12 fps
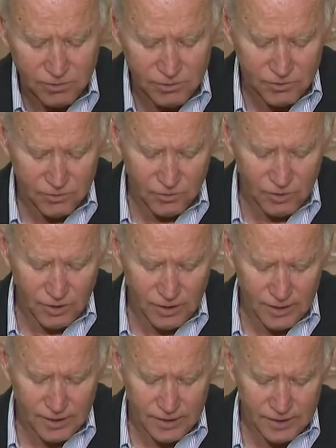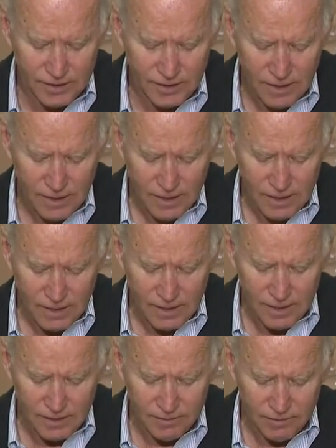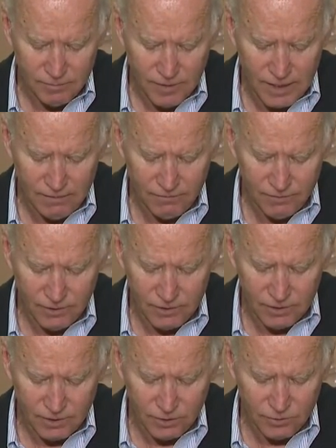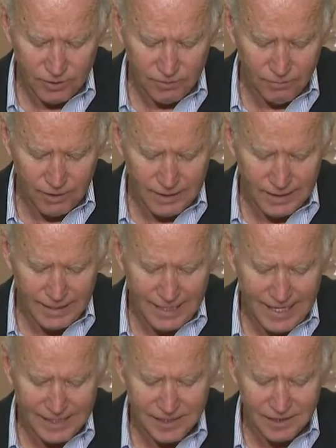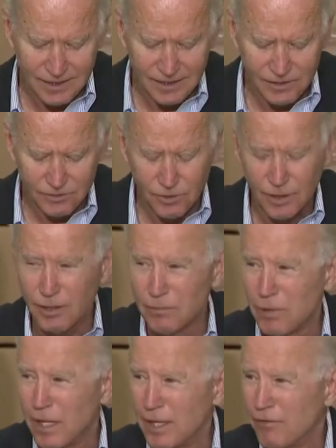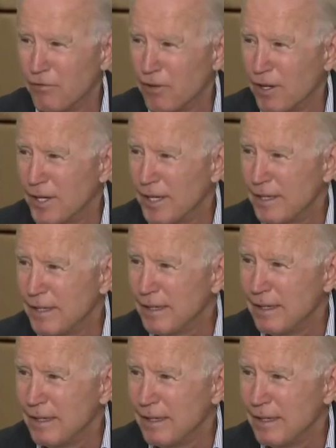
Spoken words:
destroyed, and in Manville, including by gas leaks triggered by the flooding,